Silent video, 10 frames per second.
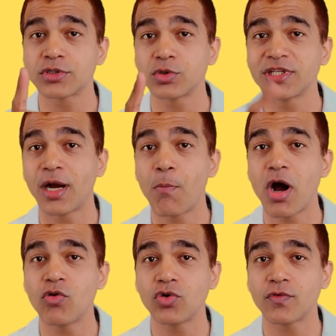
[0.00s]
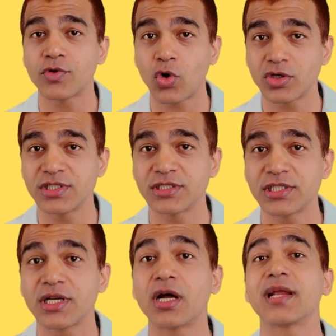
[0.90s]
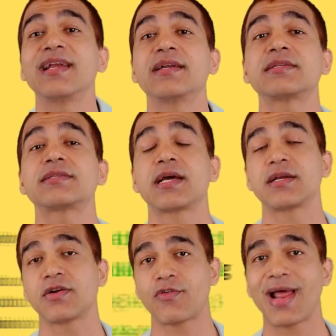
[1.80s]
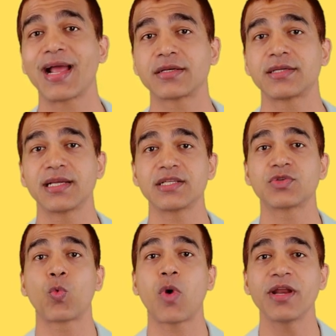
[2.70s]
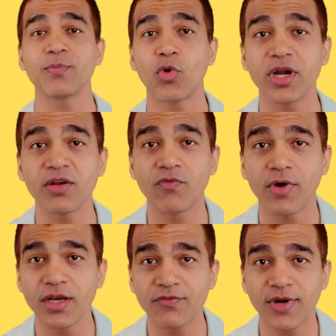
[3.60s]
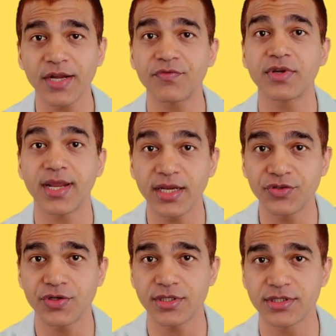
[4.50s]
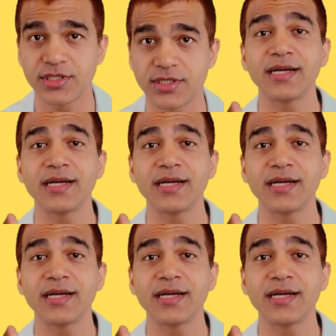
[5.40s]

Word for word: So the amount of toxins in our intestinal tract is 1.15 kgs.